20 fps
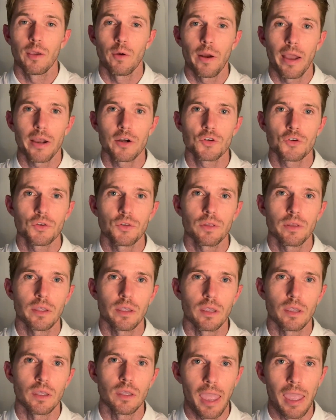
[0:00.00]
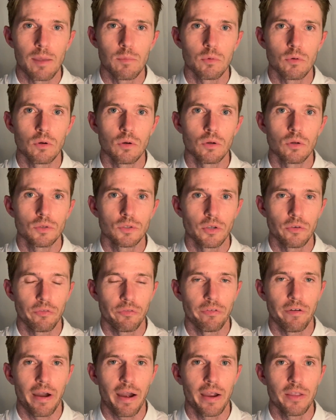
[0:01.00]
they were actually able to
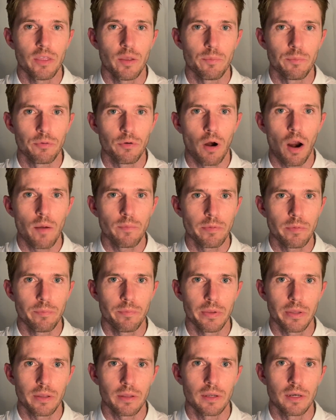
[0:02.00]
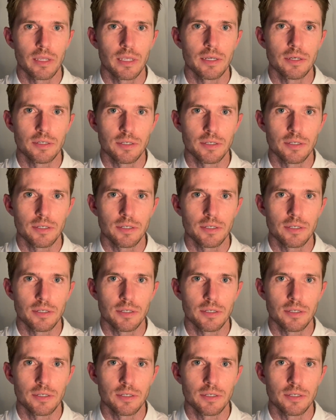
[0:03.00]
find the probability